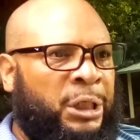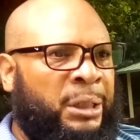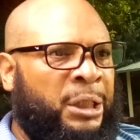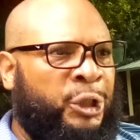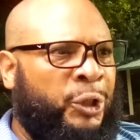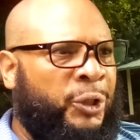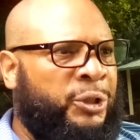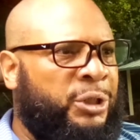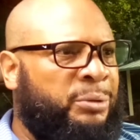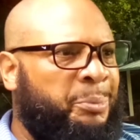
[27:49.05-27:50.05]
It
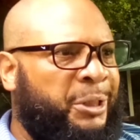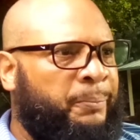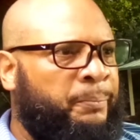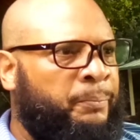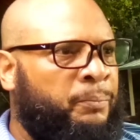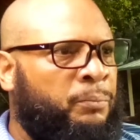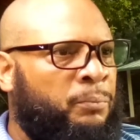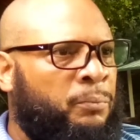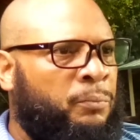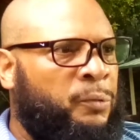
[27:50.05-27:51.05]
encourages me
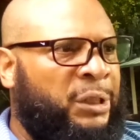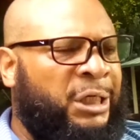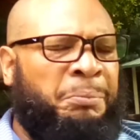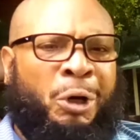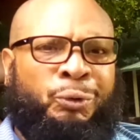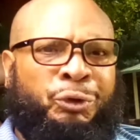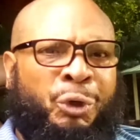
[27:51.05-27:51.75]
to keep on